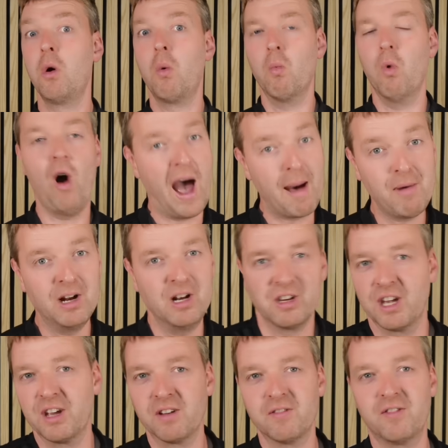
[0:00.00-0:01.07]
What am I
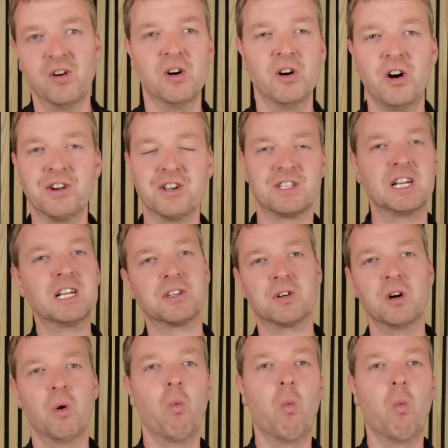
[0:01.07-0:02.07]
looking for on a tennis court?